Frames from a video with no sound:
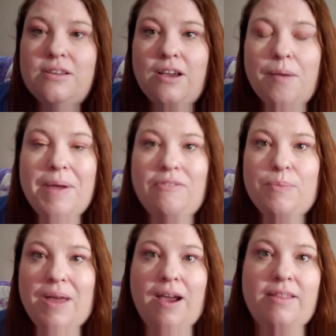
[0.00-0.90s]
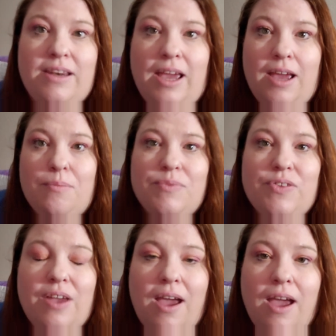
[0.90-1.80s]
got back from the Highland
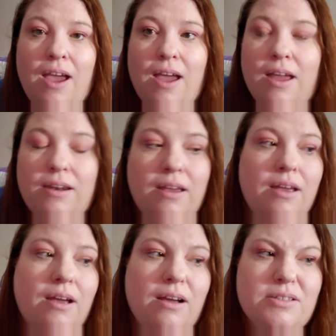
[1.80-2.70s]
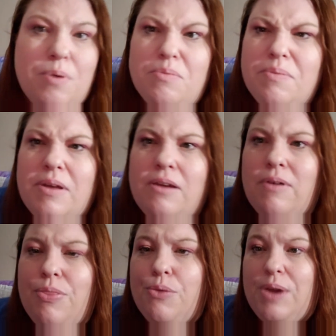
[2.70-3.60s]
Games and it's probably
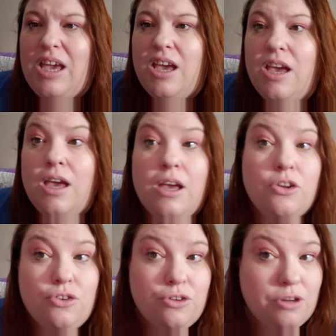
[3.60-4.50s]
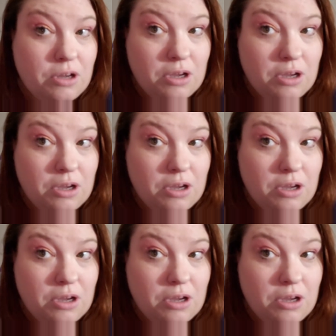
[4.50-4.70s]
around 3-ish.